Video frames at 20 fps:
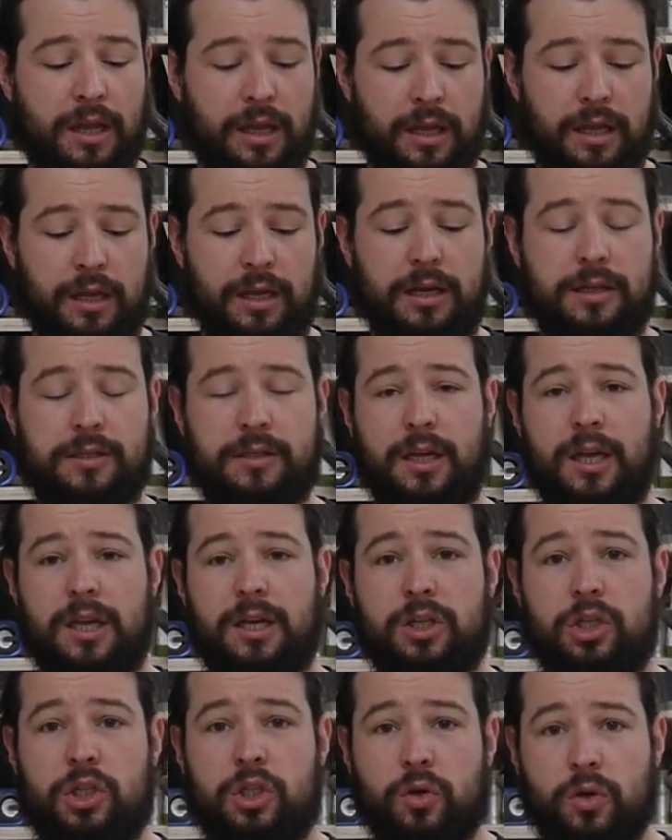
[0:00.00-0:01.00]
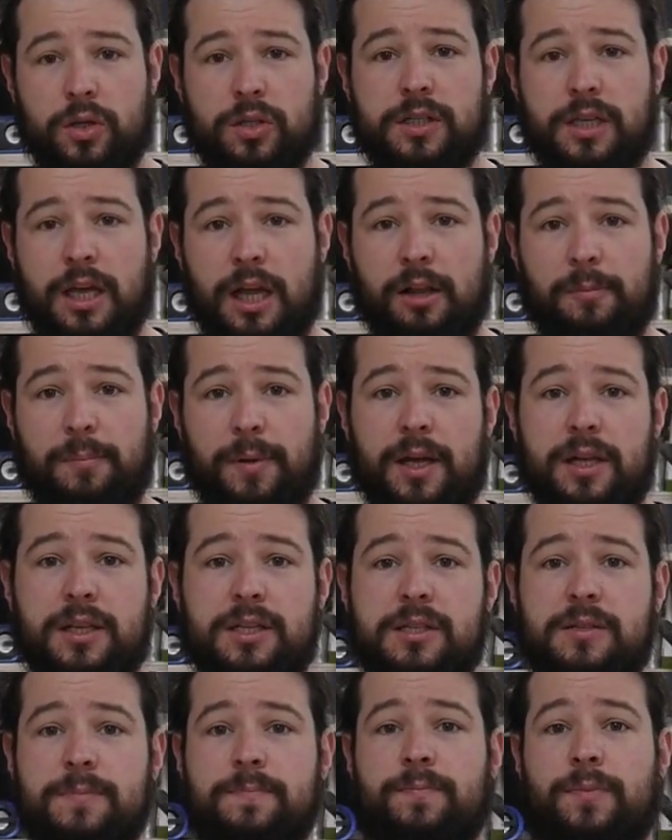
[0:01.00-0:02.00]
It is a short scale
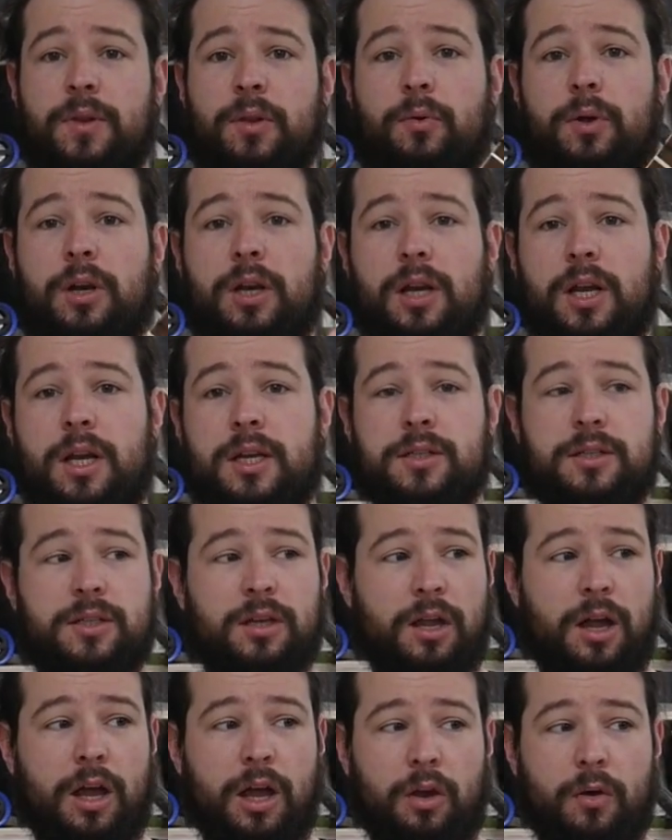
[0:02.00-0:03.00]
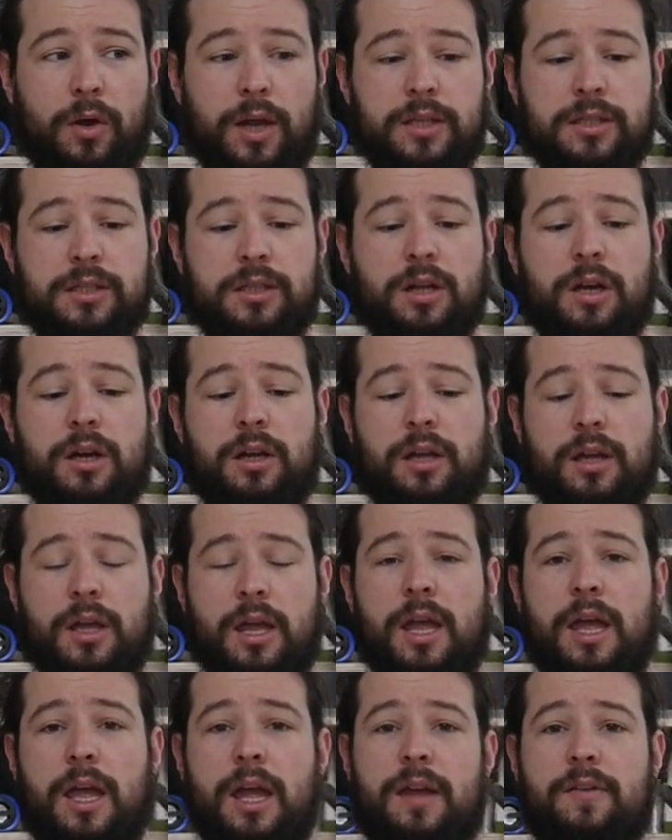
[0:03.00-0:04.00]
bass with a nice hollow headstock,
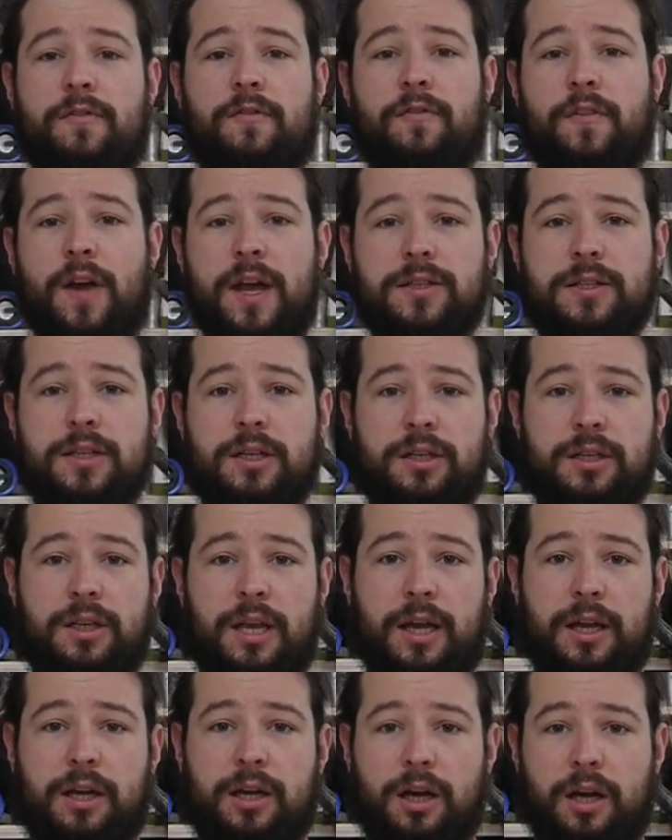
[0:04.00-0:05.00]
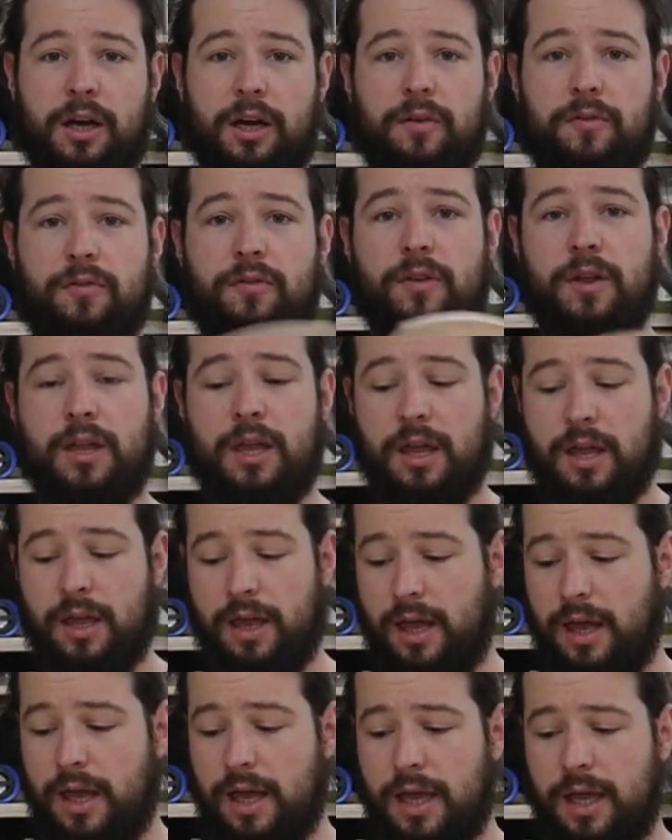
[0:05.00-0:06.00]
a faceted neck carve,
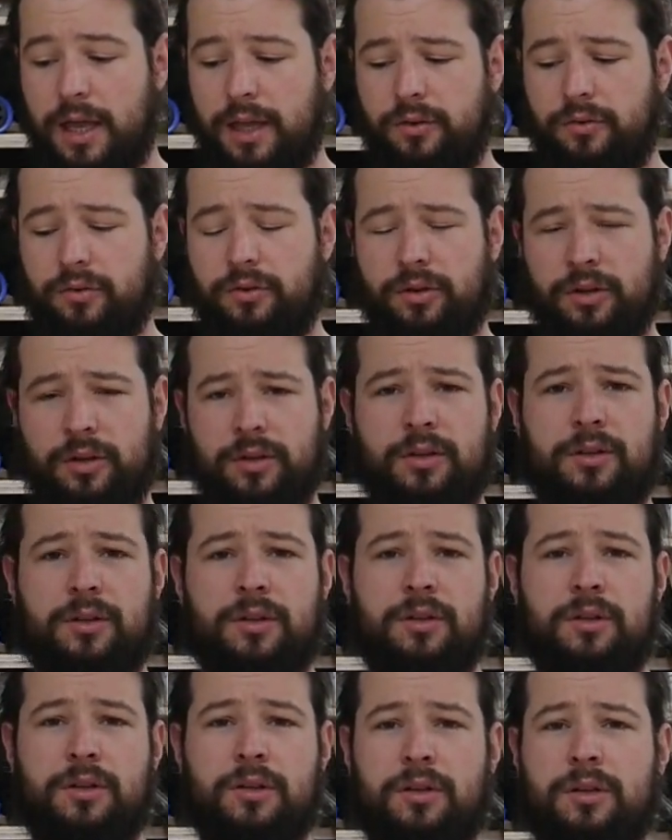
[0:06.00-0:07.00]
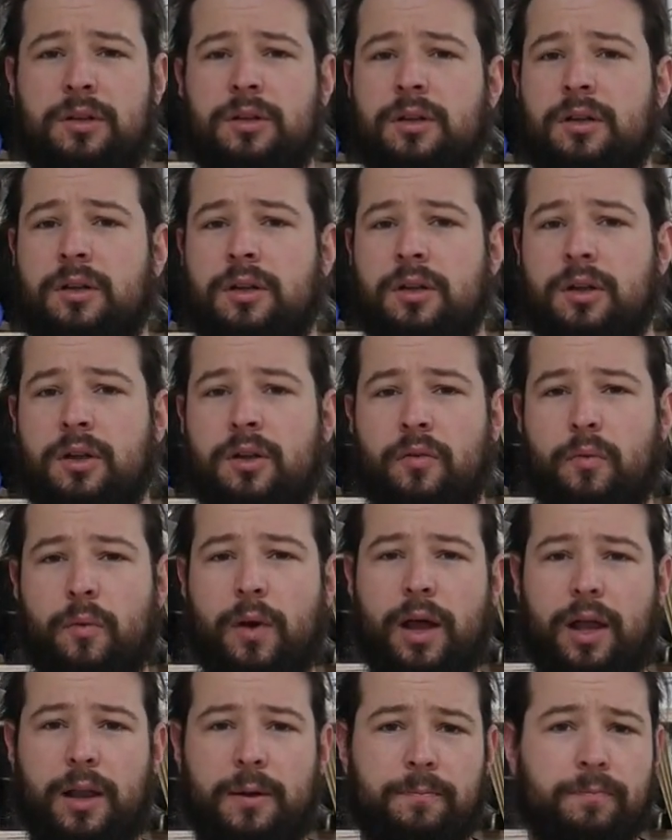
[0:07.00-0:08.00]
and
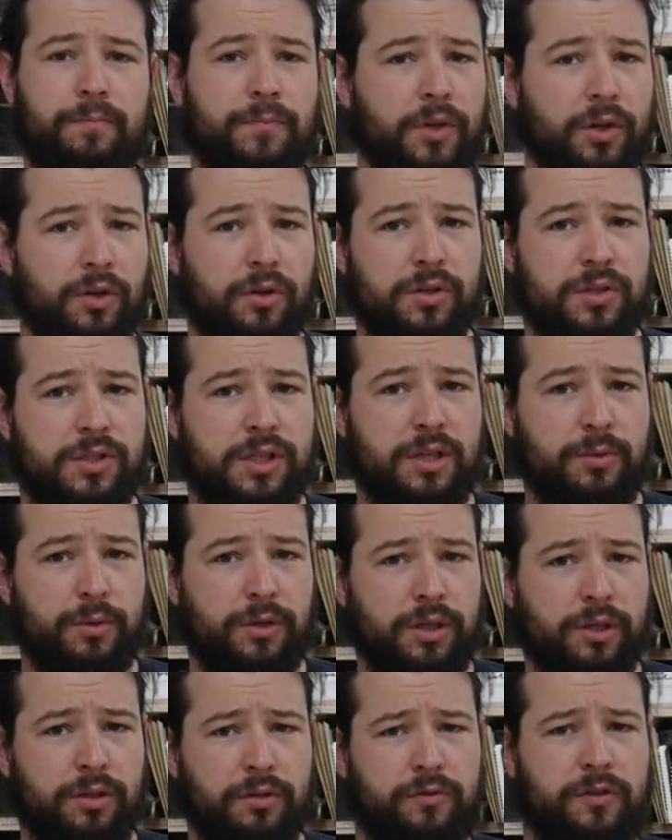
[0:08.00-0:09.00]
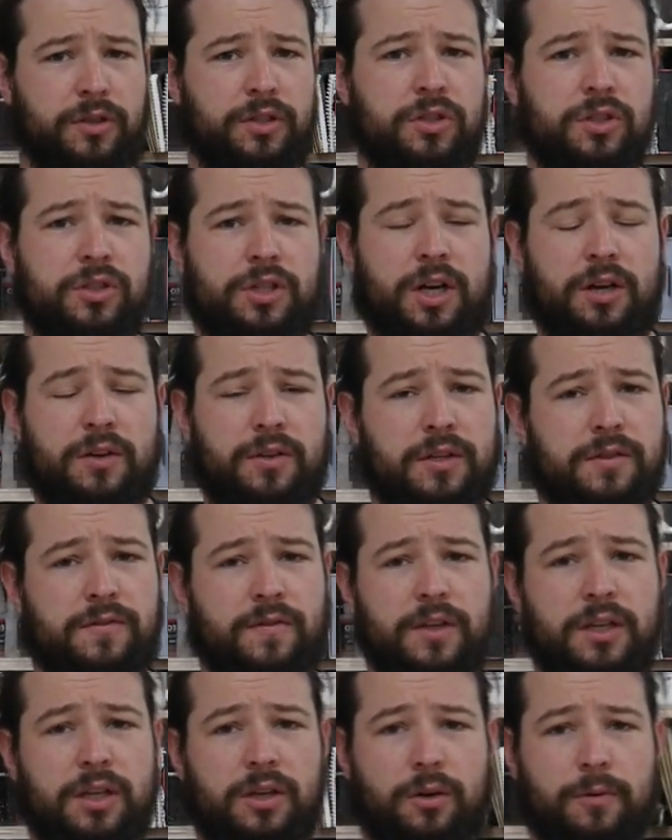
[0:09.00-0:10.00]
well, you're going to see what the other features are in this
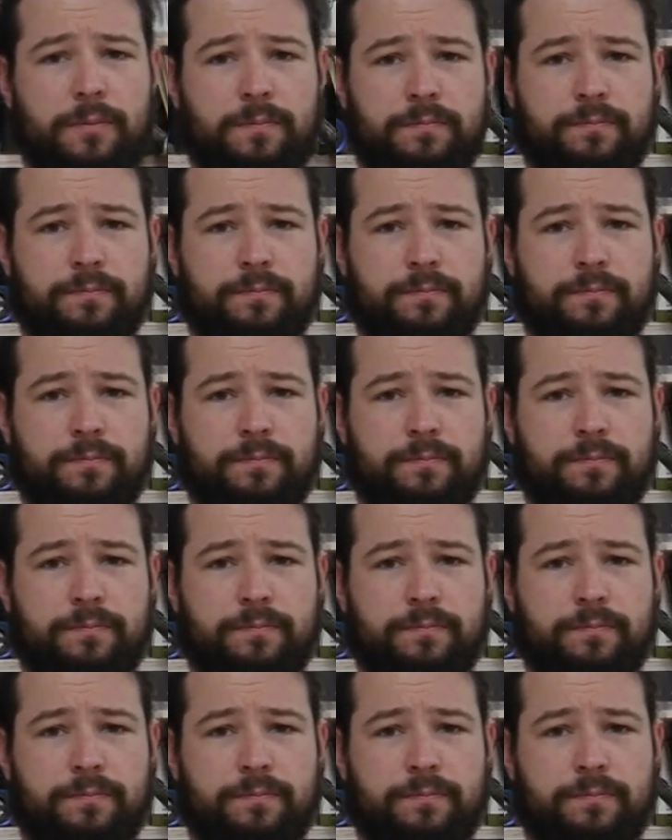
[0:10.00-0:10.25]
video.